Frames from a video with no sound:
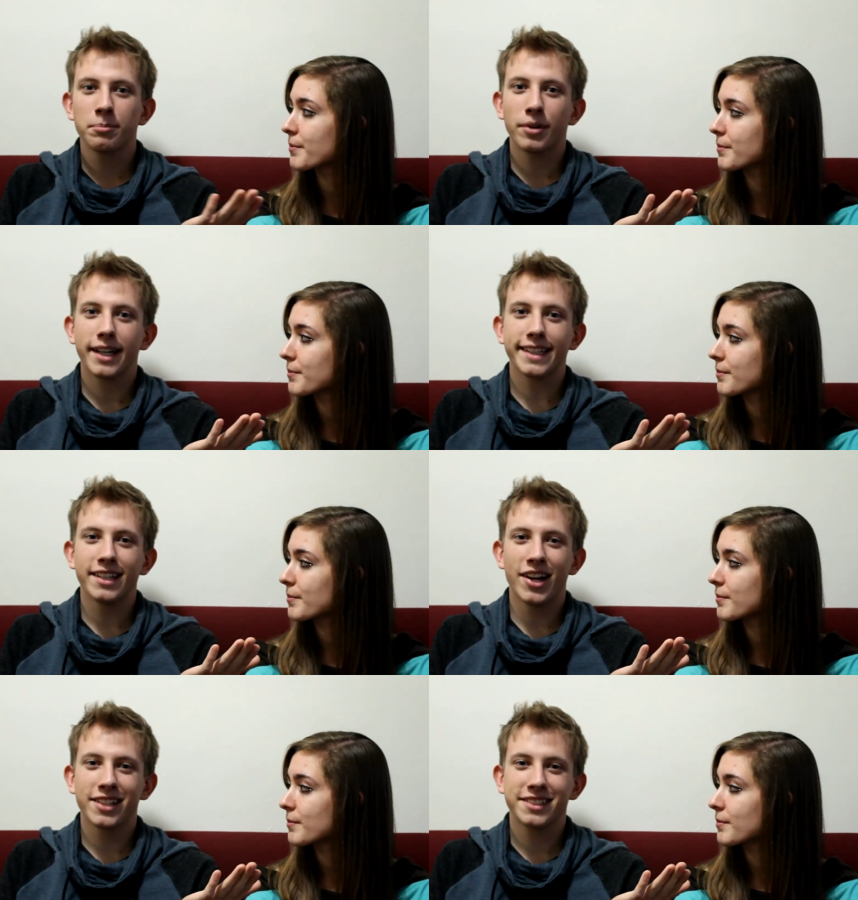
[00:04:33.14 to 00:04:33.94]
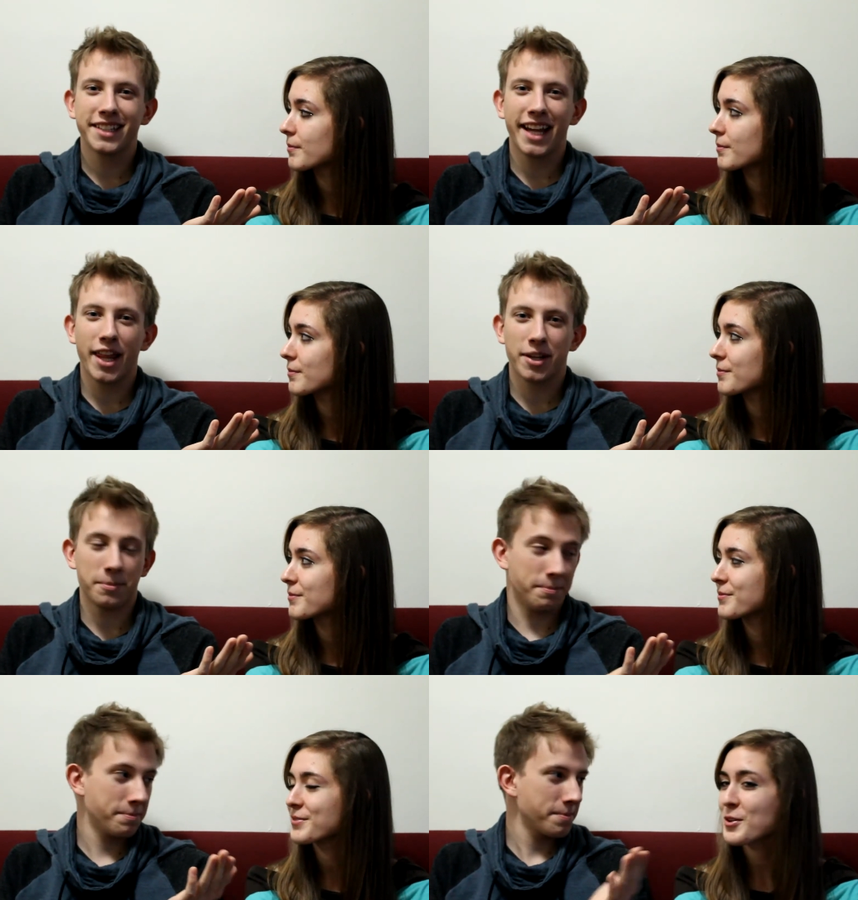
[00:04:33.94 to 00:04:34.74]
Speaker 1: bringing the laws together.
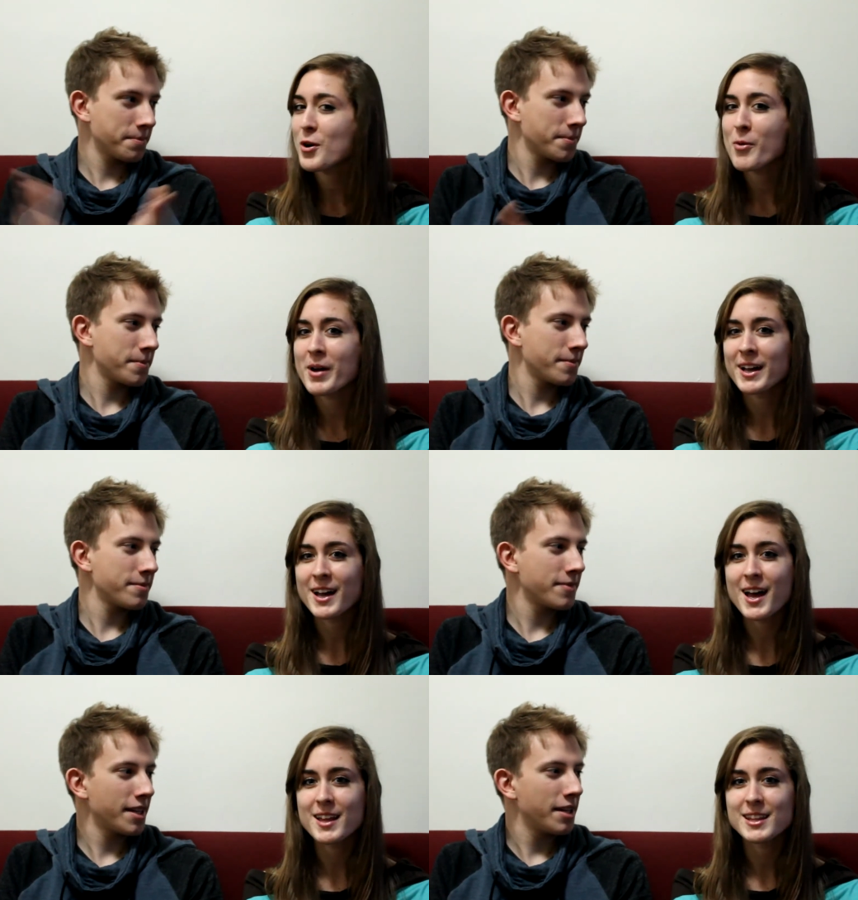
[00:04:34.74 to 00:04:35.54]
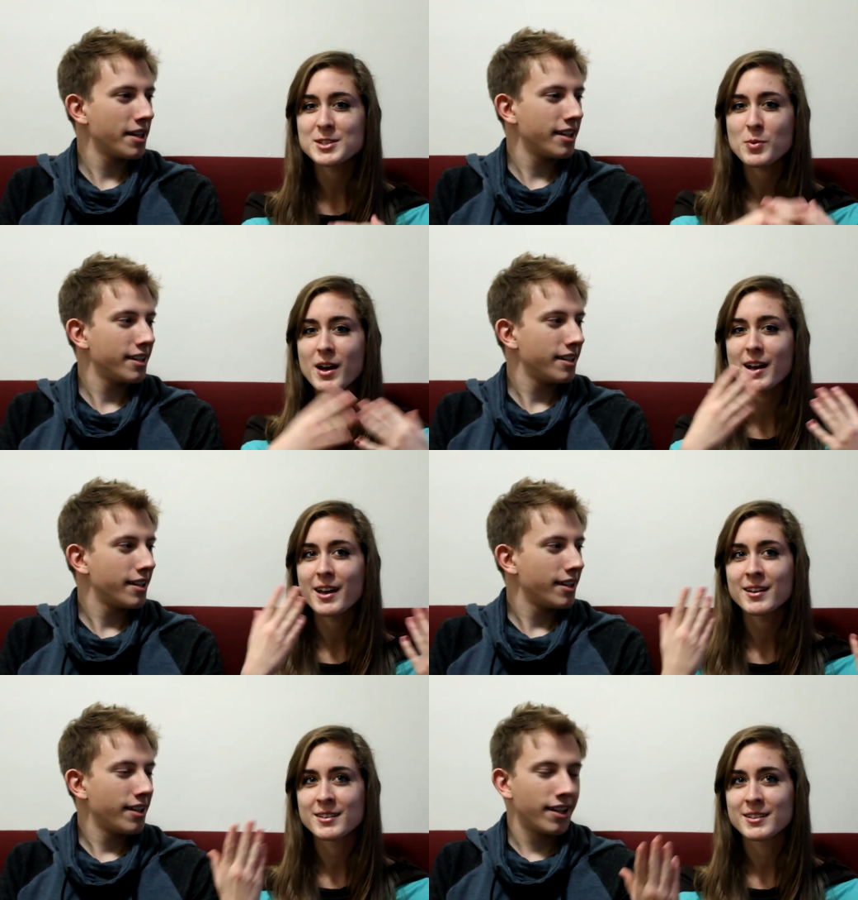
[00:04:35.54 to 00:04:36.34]
Speaker 2: Oh my god, that's
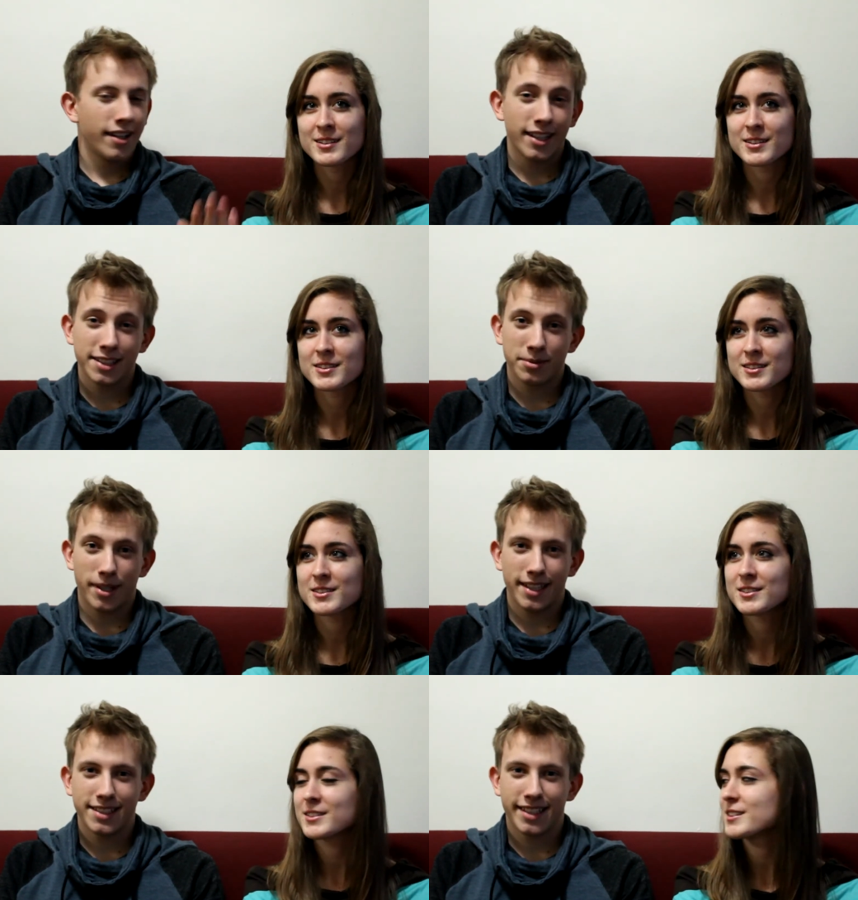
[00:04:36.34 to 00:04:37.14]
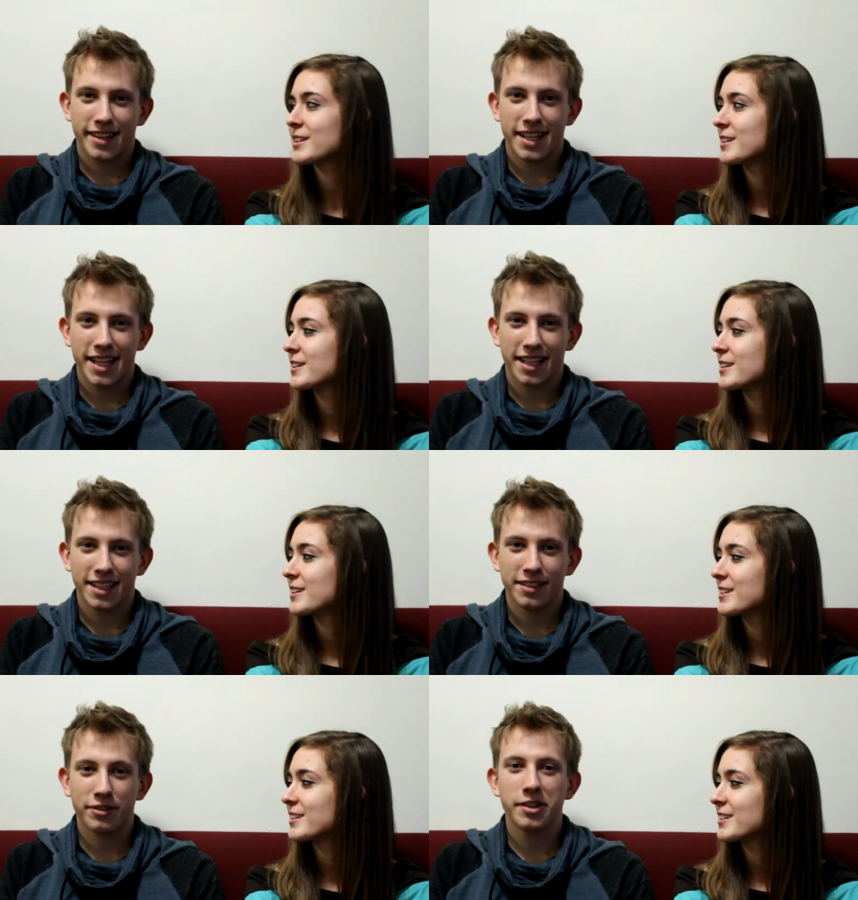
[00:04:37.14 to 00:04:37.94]
why...
Speaker 1: That's why this is a thing
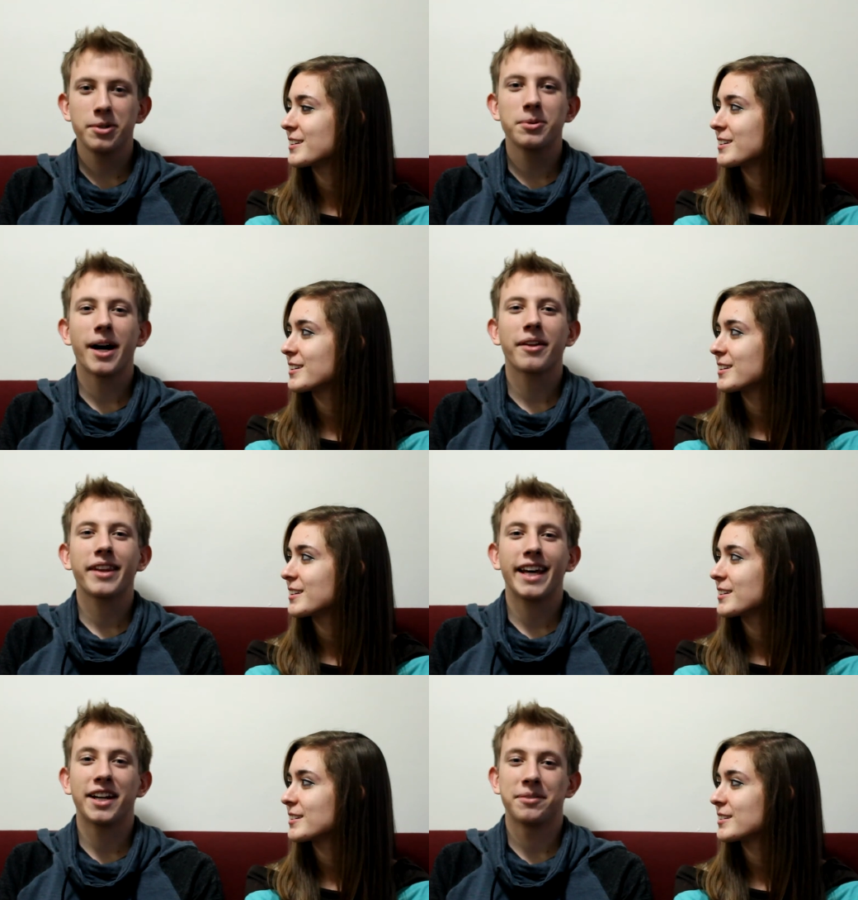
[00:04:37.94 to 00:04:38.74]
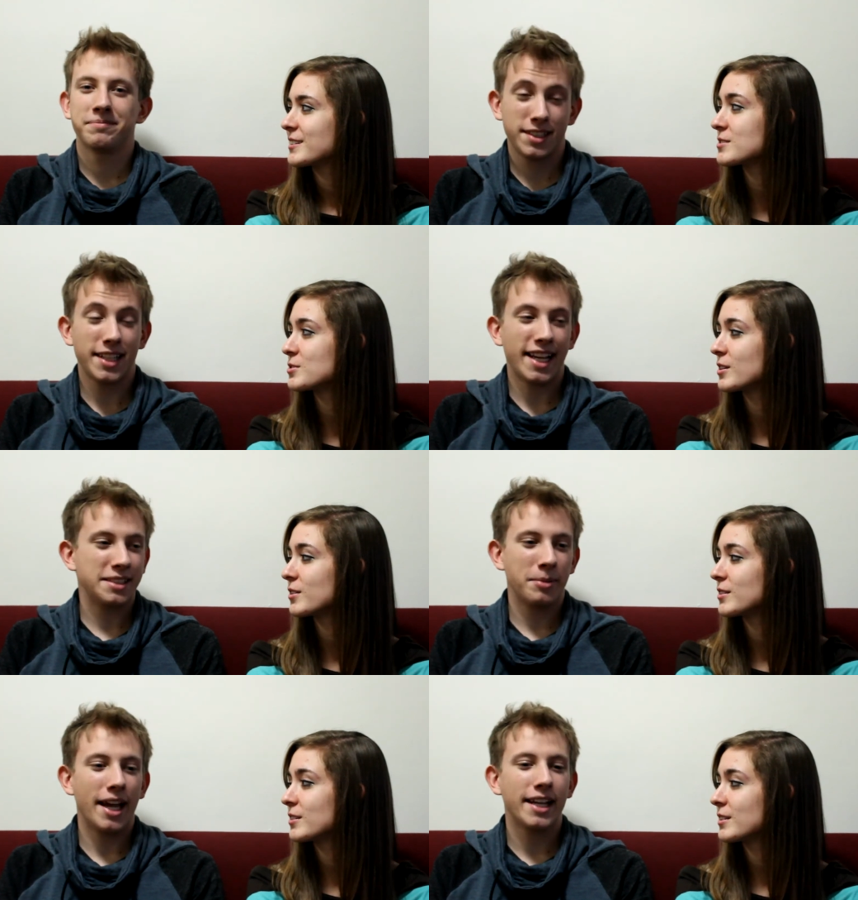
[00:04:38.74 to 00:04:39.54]
for you out there. I just do.
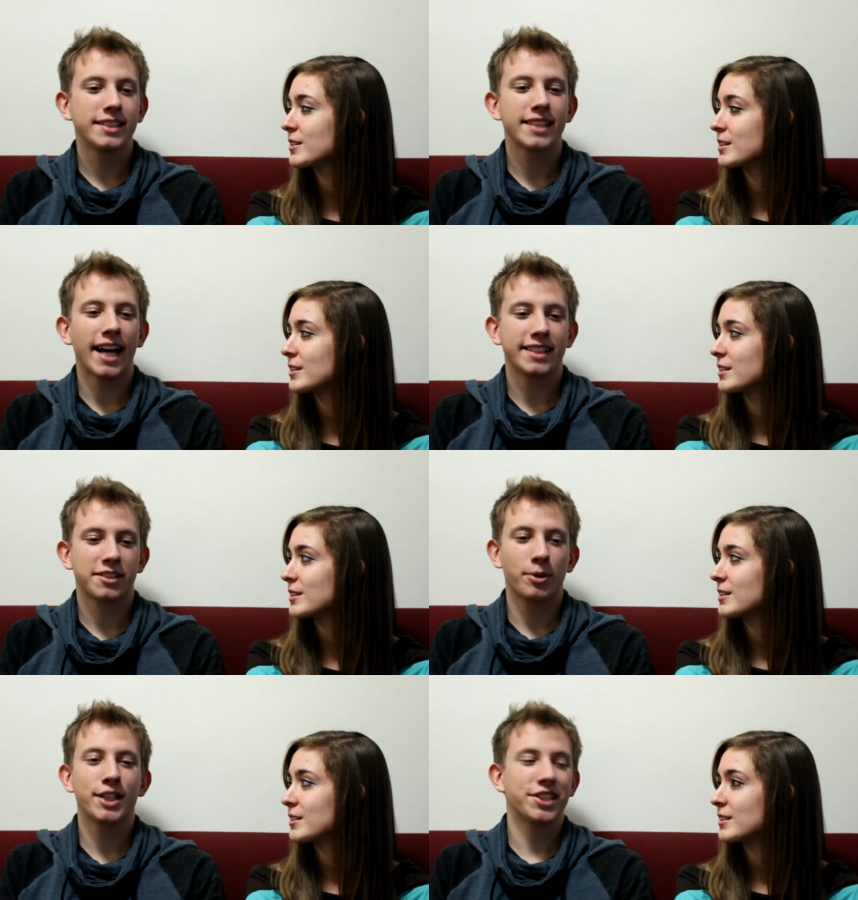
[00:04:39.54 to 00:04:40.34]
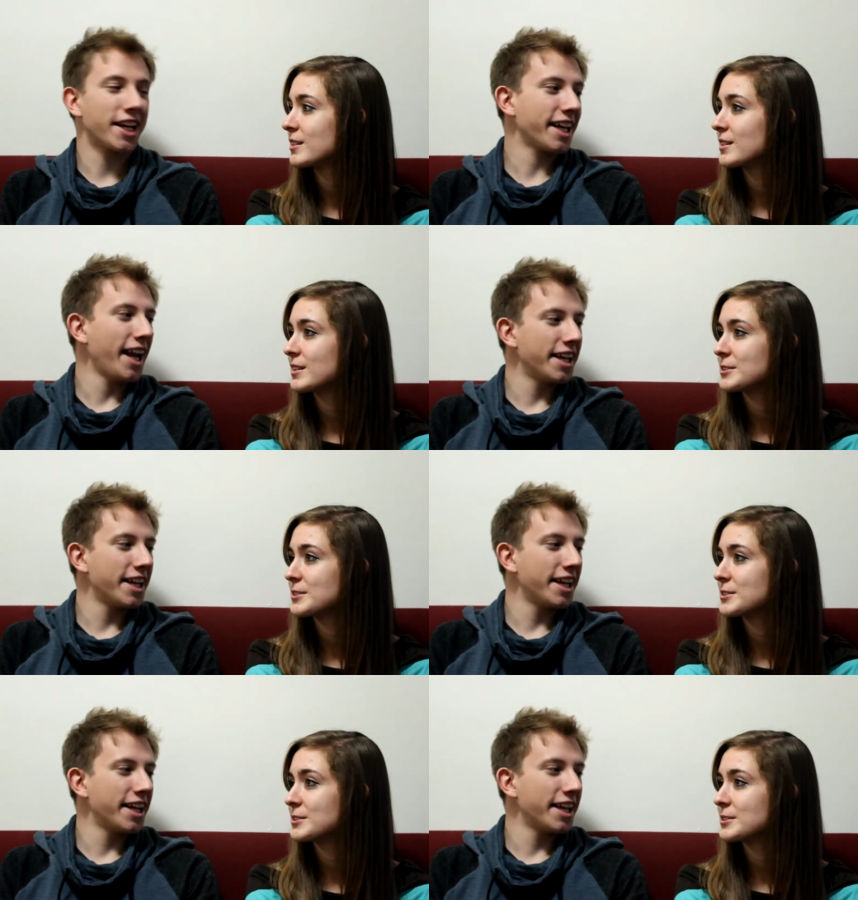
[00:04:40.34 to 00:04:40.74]
ask me any science question, I can